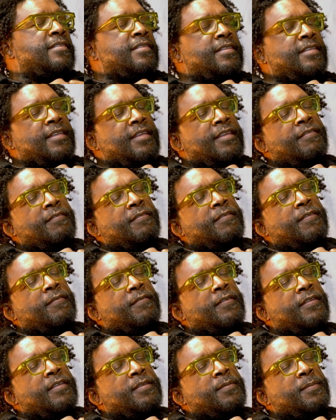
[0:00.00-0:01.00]
Steve
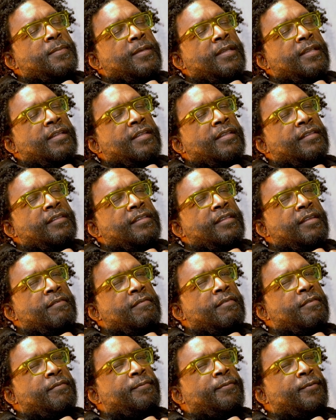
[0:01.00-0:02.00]
convinced me to
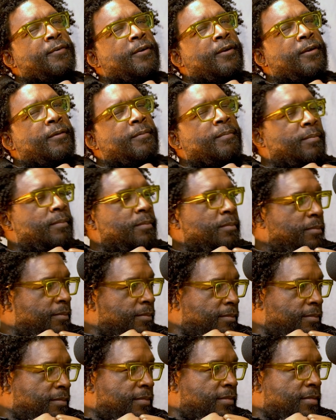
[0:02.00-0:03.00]
leave the farm.
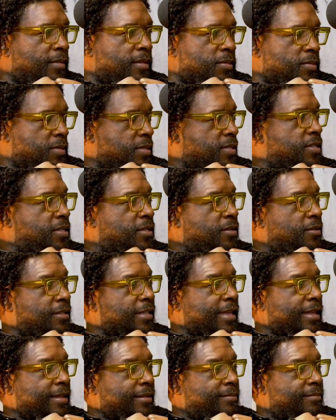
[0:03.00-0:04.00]
This was
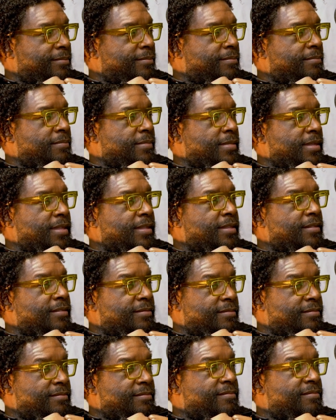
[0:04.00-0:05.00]
still like
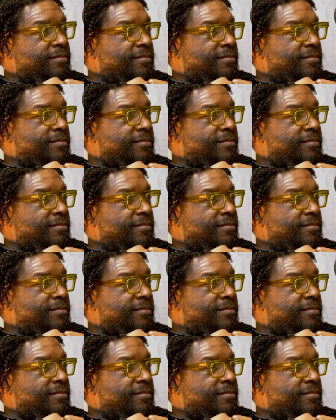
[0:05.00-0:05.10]
mid